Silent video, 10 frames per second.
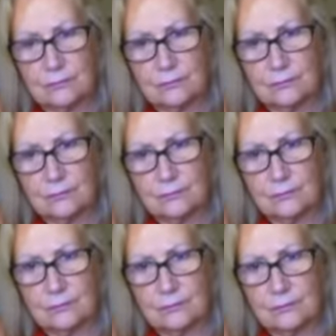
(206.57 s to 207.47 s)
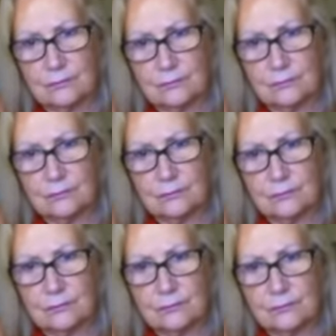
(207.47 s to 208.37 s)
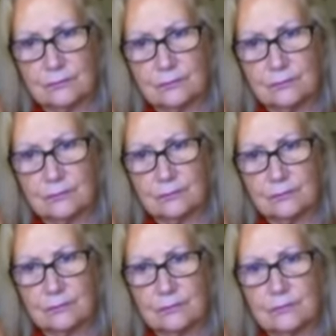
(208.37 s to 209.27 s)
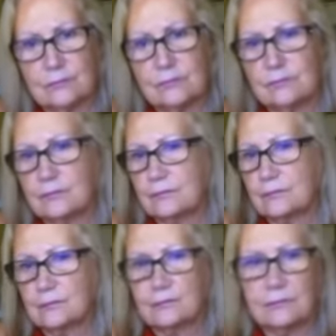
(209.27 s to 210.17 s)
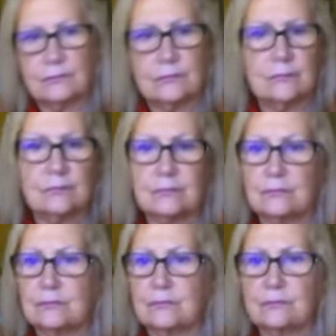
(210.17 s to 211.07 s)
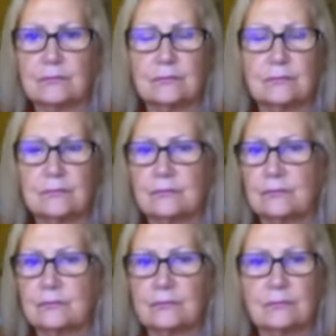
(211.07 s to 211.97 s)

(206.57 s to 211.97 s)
The person shown says nothing.